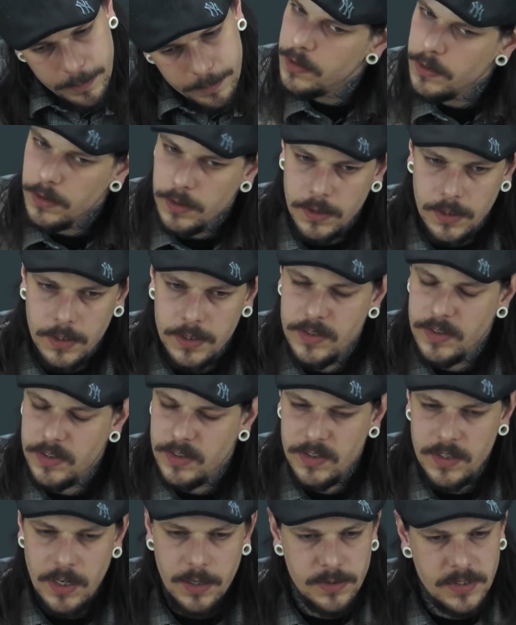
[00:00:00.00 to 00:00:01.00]
Oh, this is
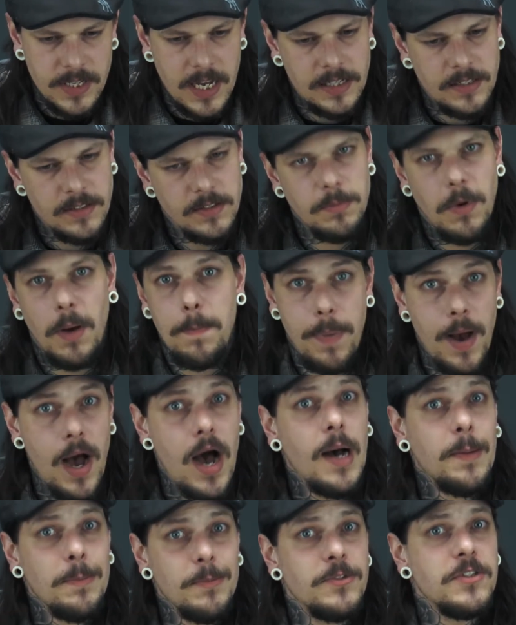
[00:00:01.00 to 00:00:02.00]
so tense. My
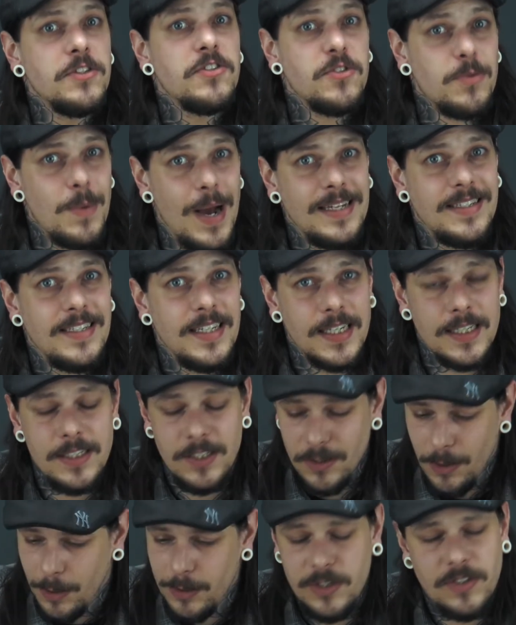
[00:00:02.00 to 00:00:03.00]
palms are sweating,
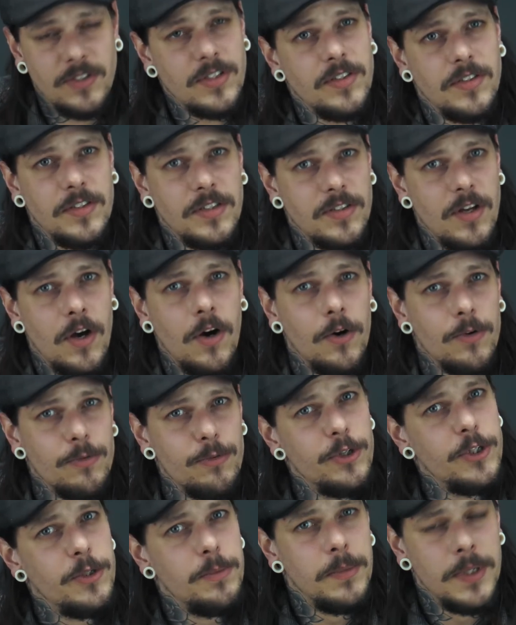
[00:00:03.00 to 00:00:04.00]
not just because it's a hot
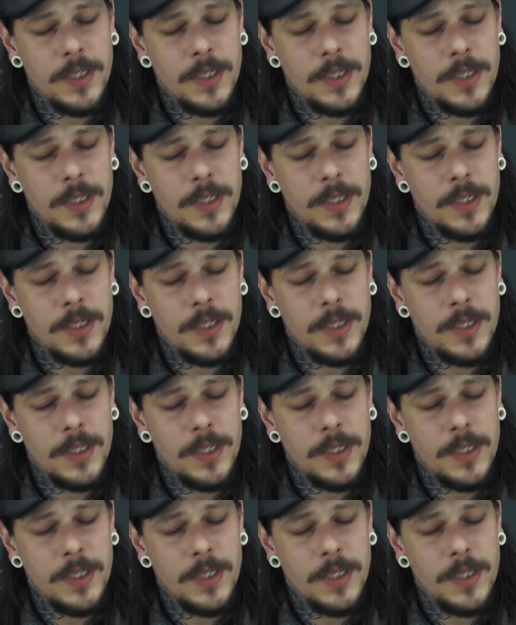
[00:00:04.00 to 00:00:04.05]
room.